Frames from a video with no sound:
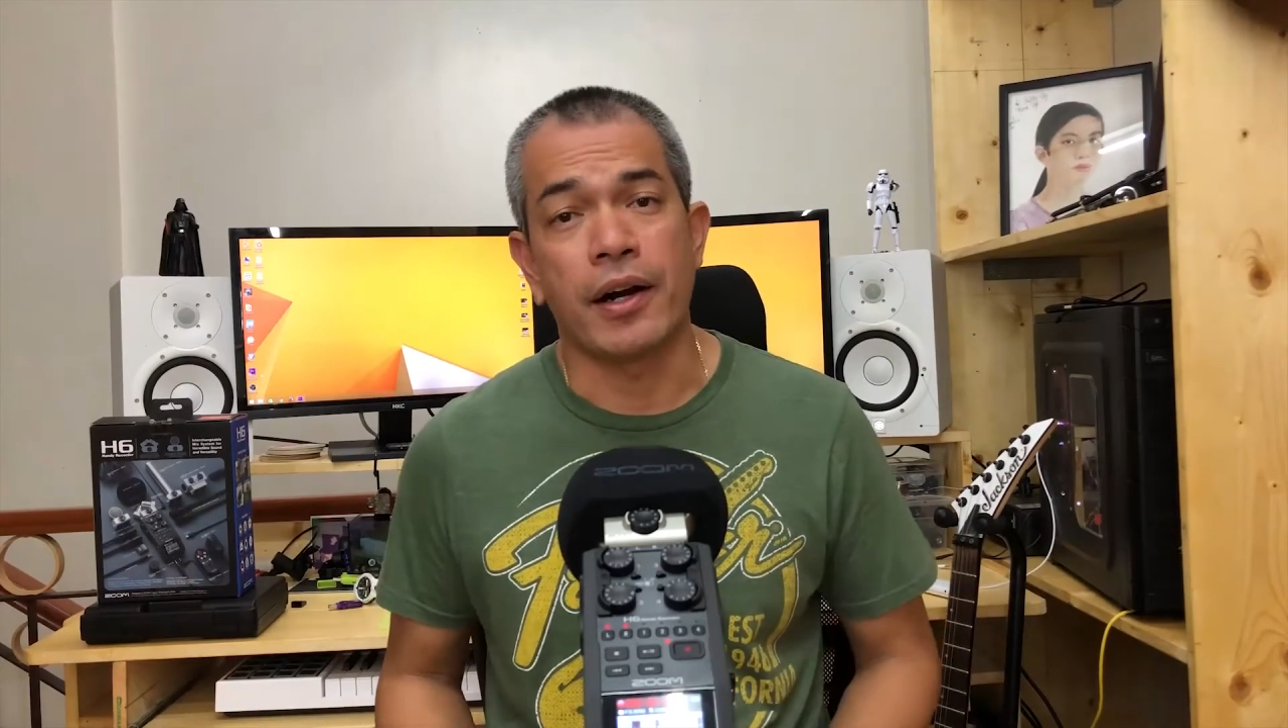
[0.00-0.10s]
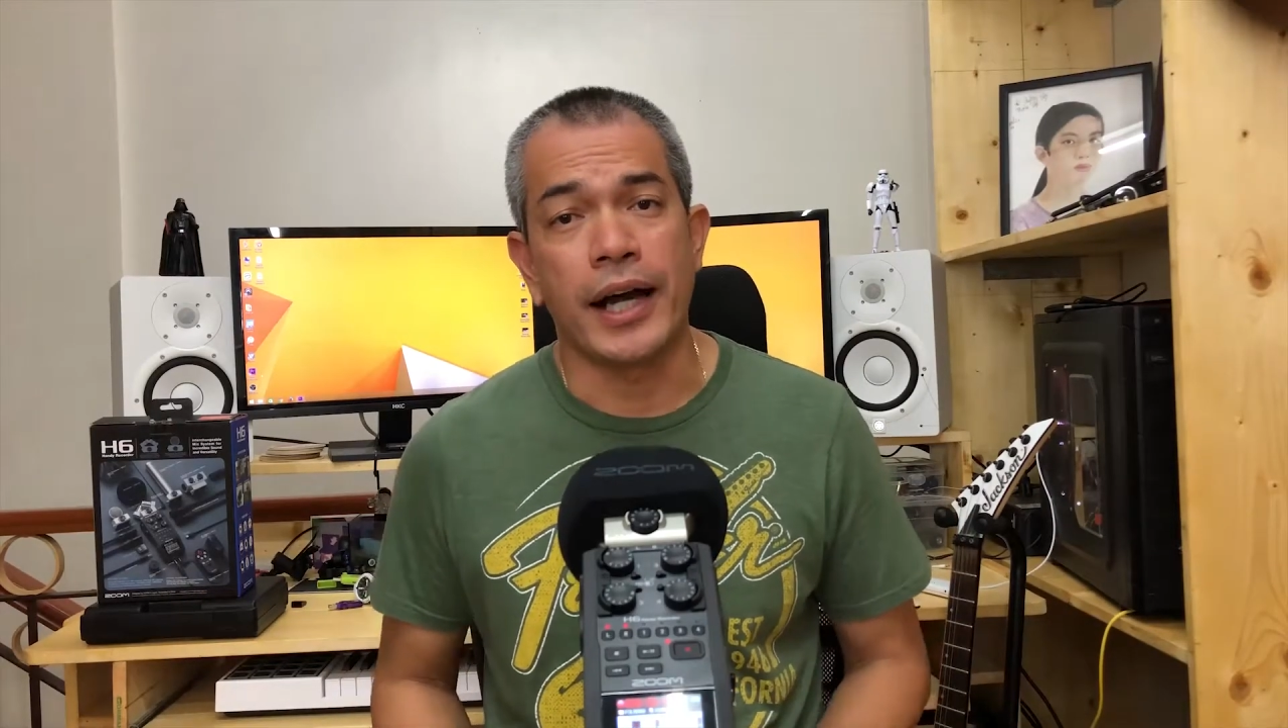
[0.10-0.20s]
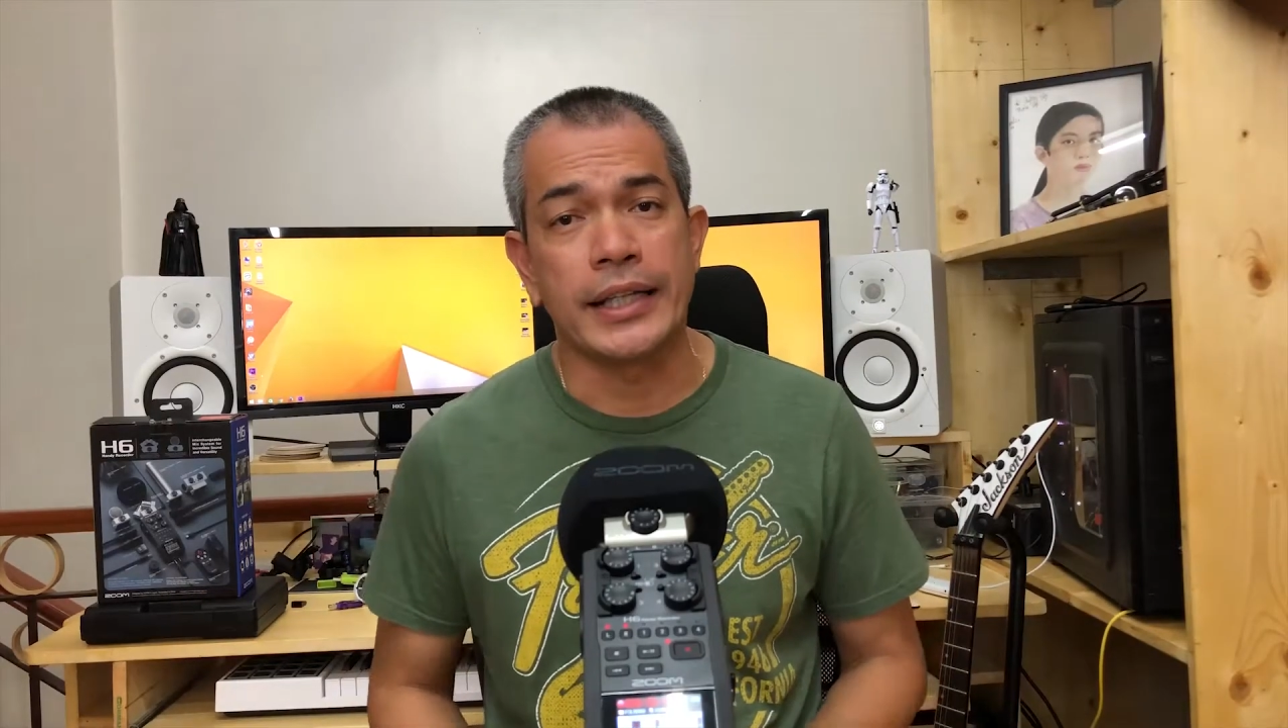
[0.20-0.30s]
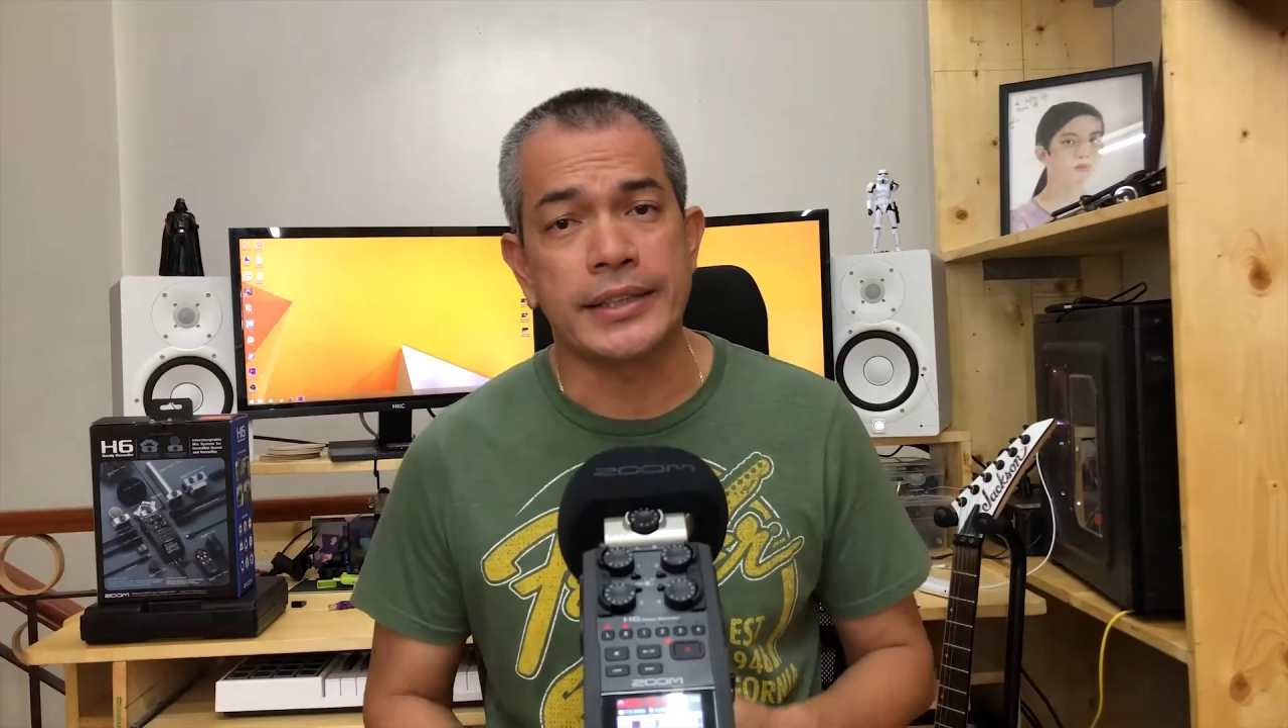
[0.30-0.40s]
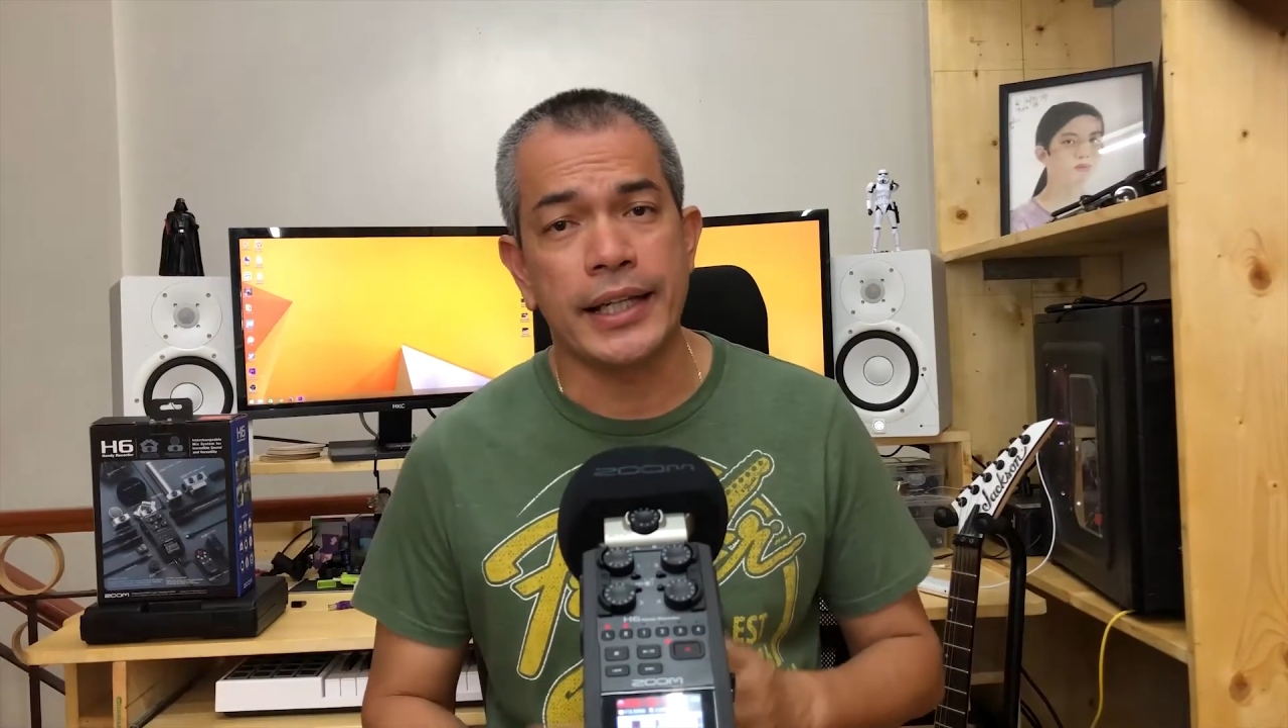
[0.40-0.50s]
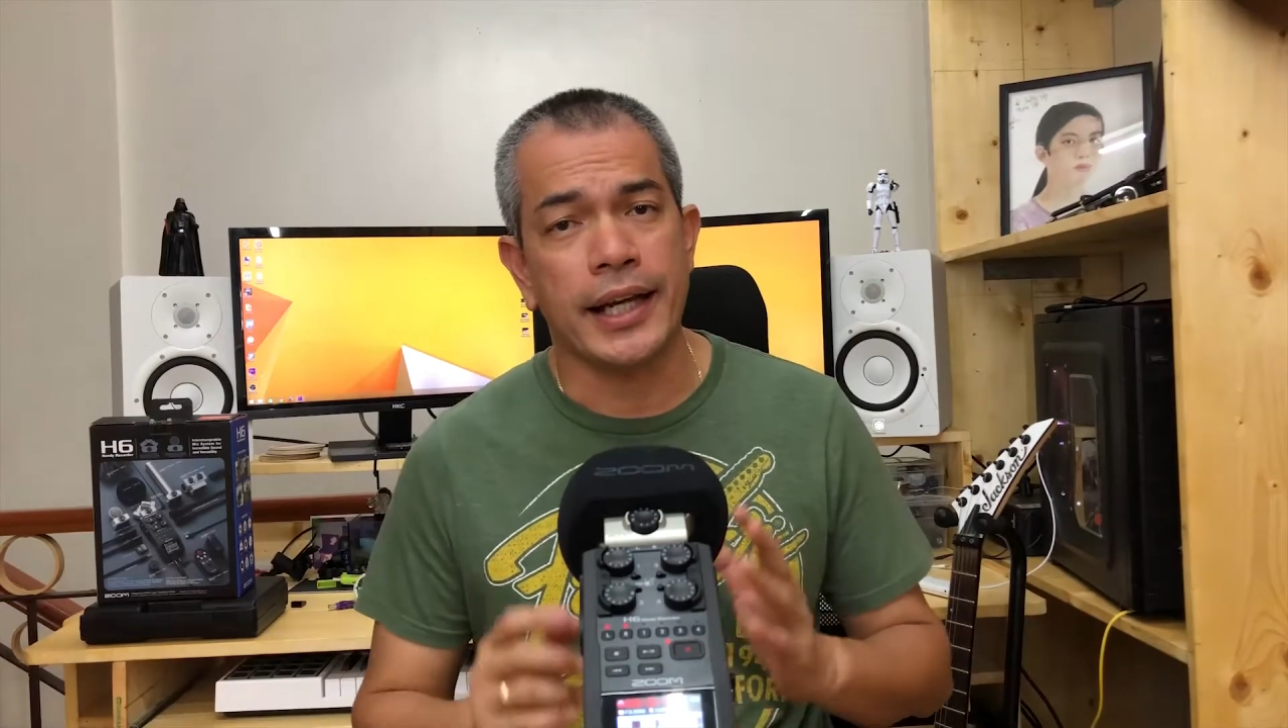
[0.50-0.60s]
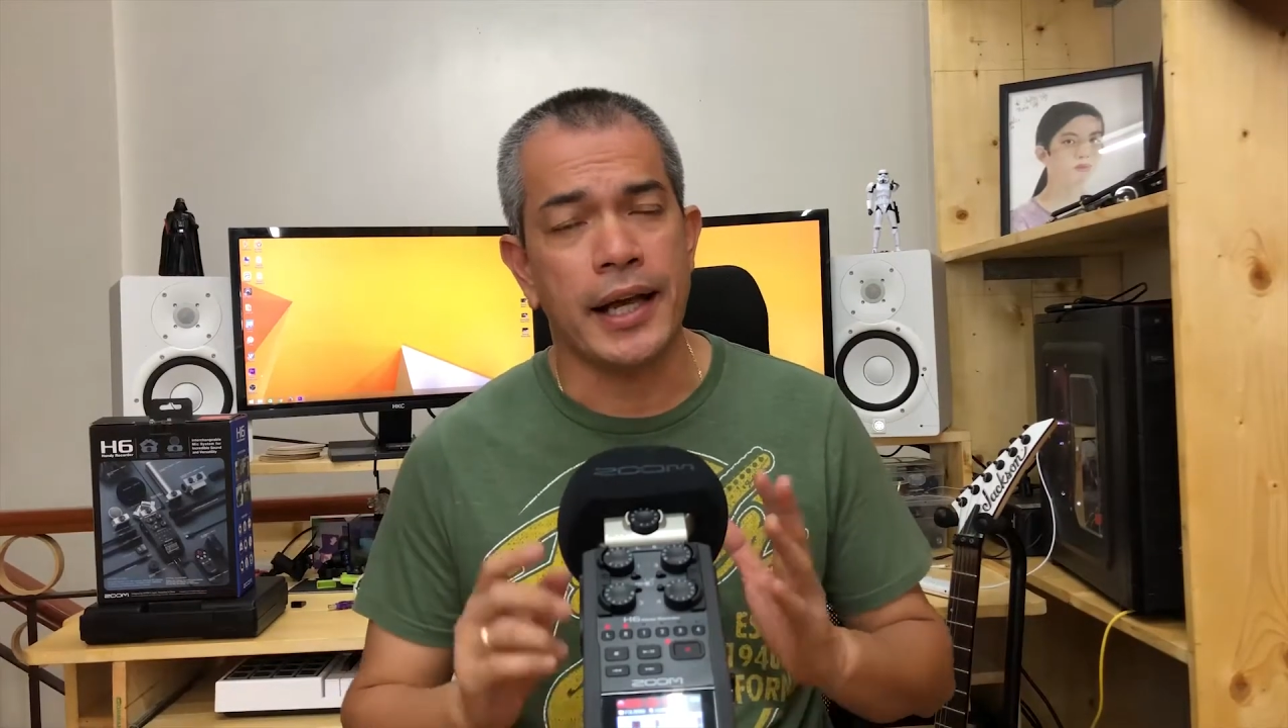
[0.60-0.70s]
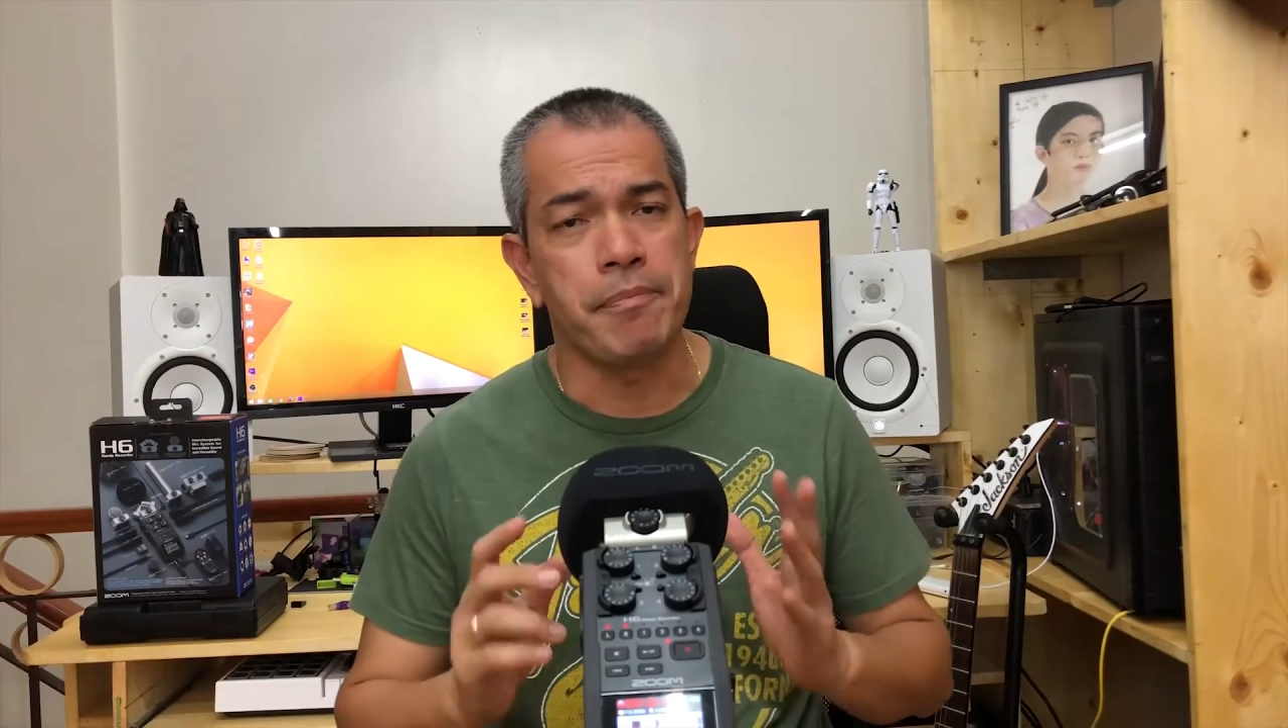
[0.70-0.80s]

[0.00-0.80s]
I think